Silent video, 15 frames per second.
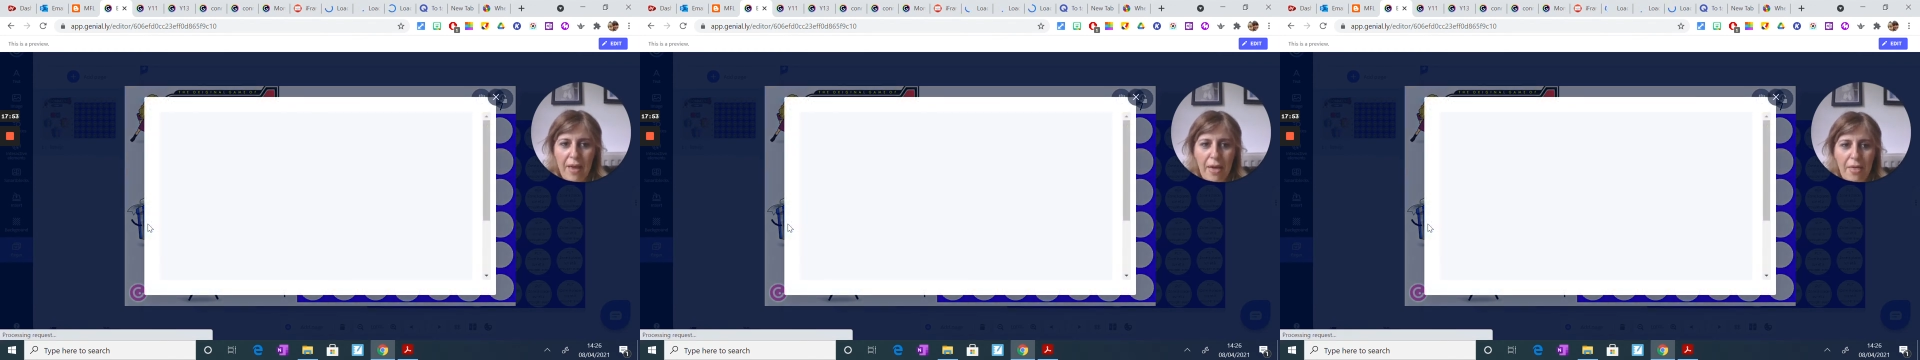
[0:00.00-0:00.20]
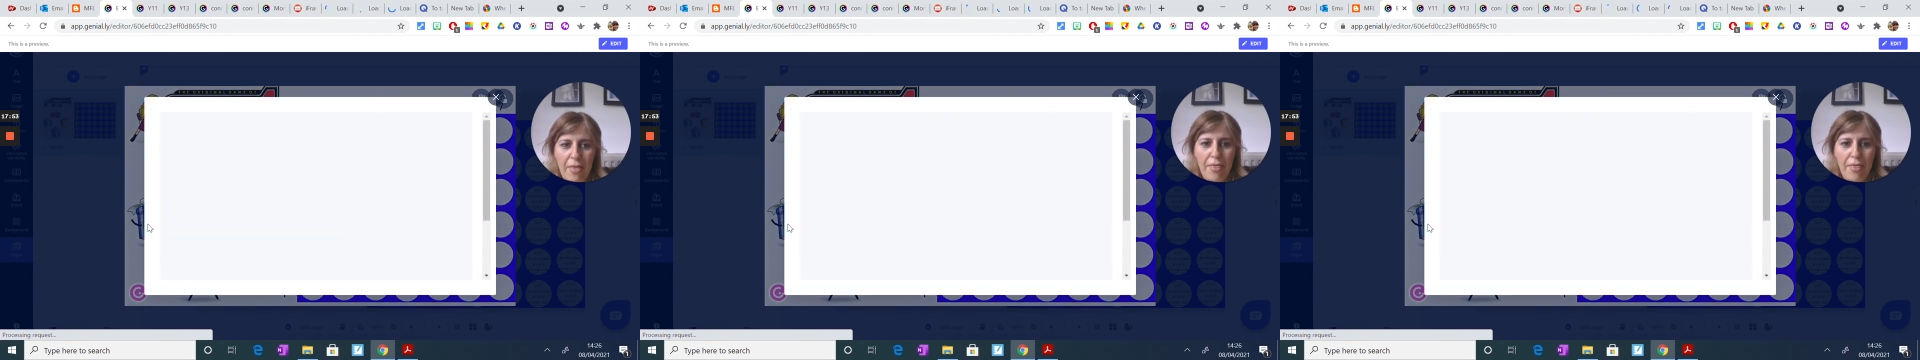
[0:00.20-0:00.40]

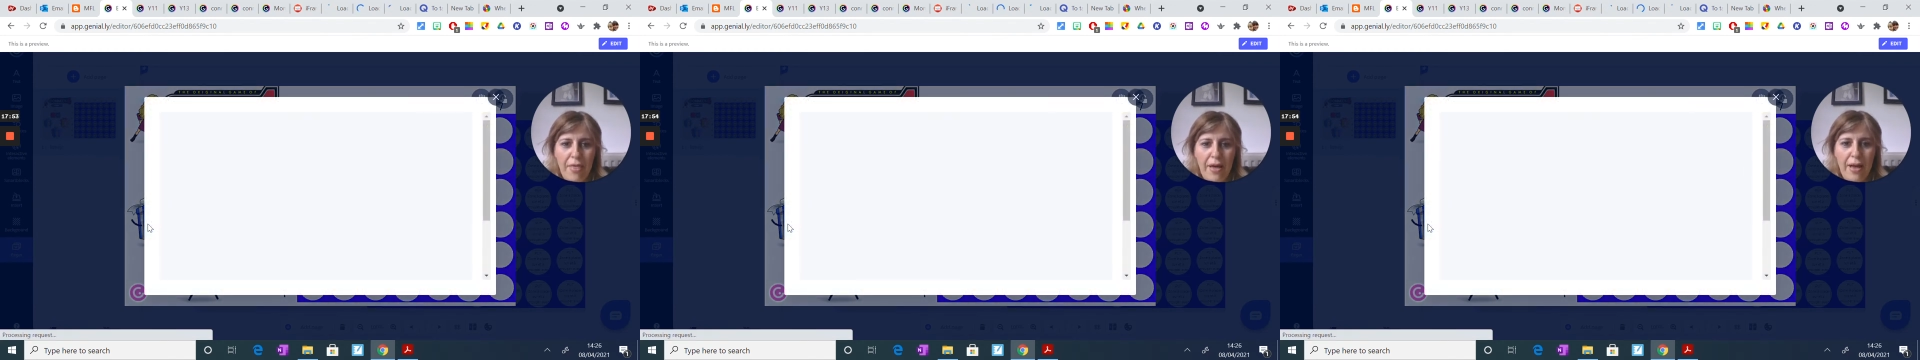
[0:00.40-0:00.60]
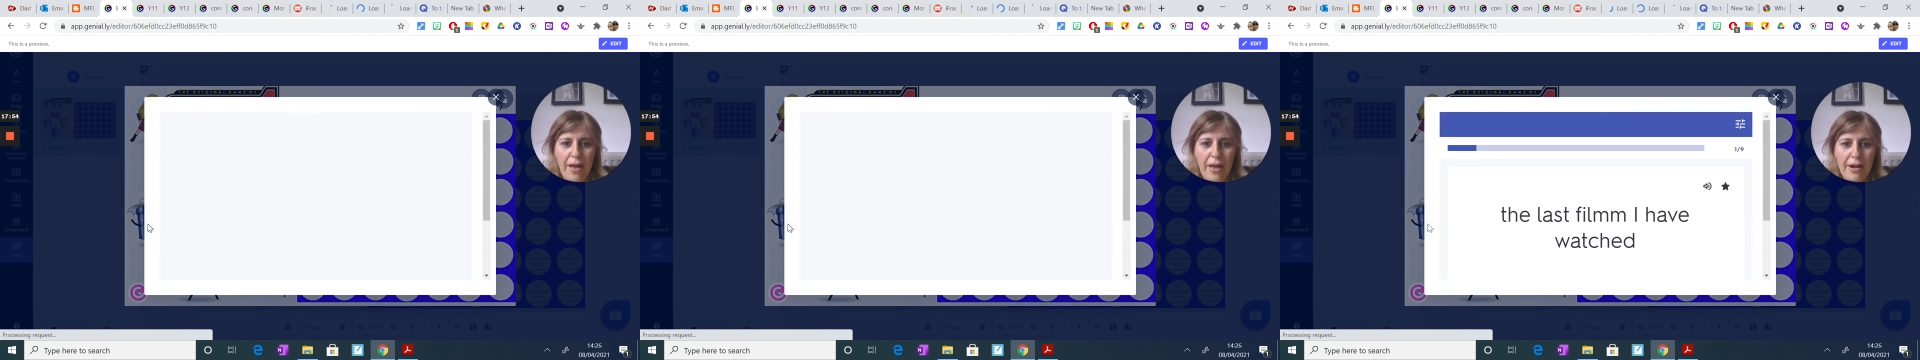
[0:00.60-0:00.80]

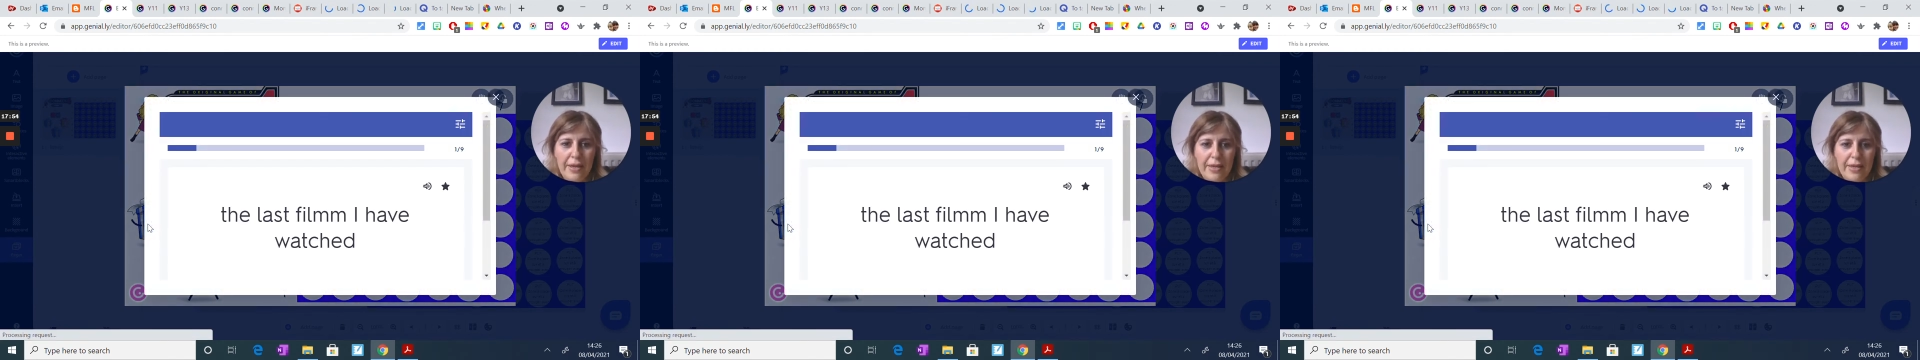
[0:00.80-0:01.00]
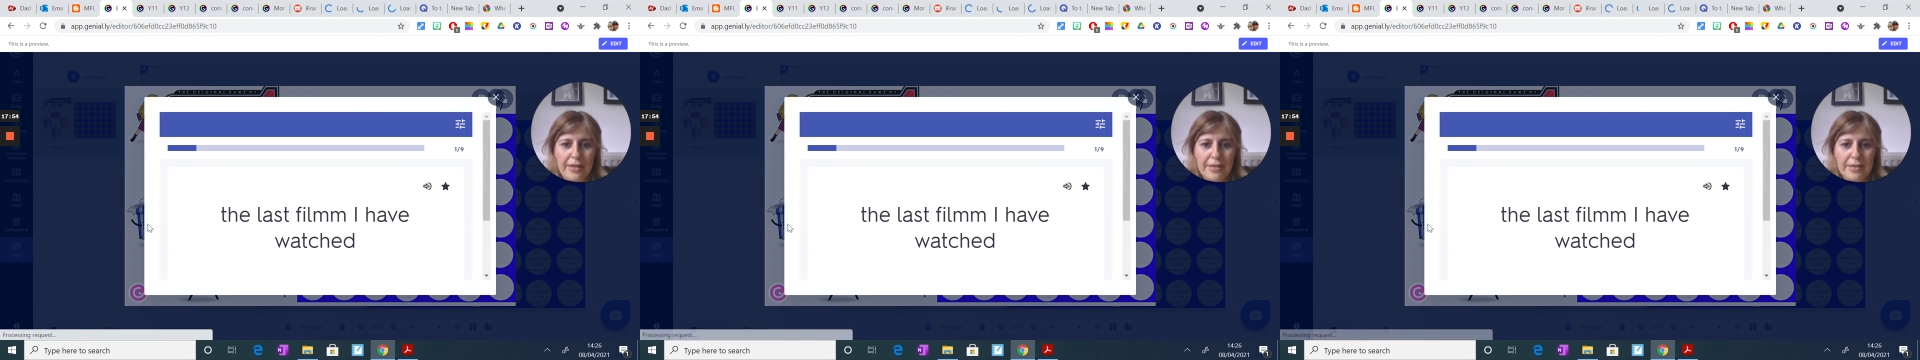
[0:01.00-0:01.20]
that
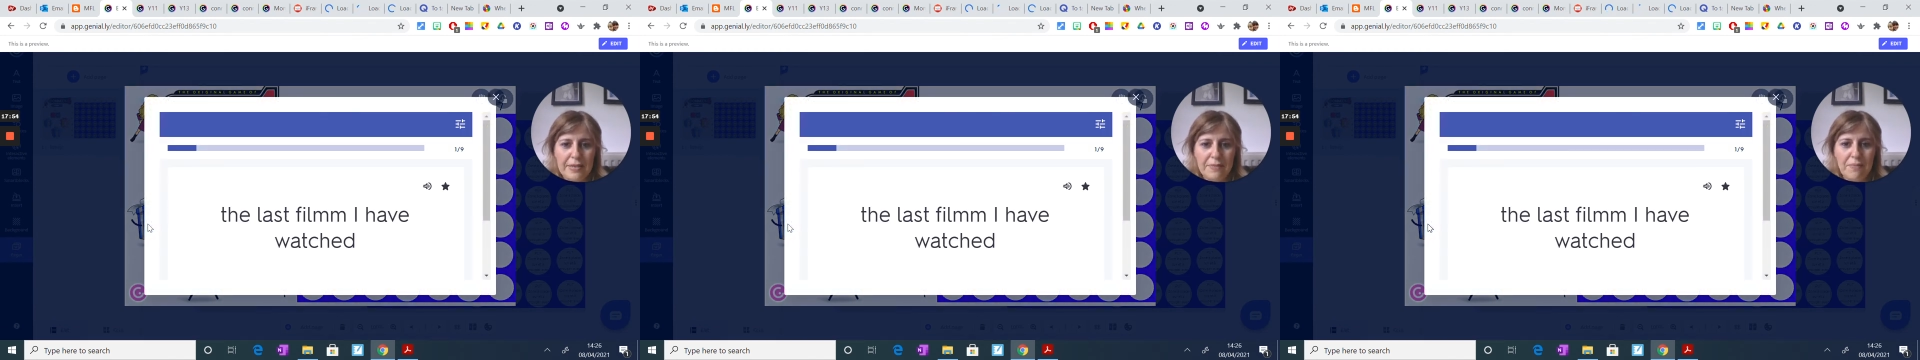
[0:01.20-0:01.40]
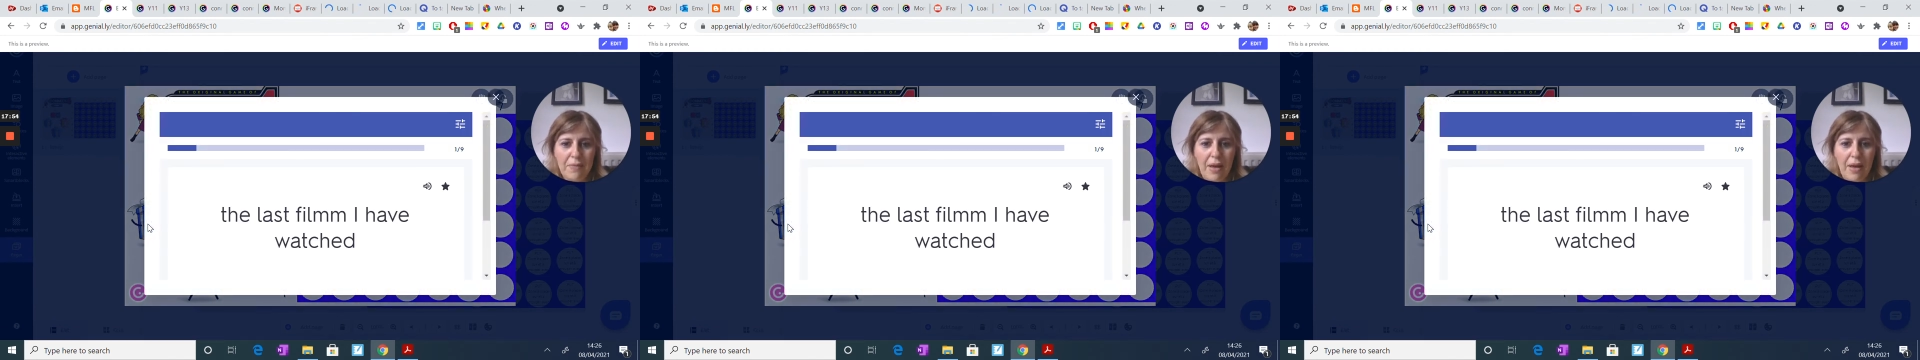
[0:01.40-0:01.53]
is my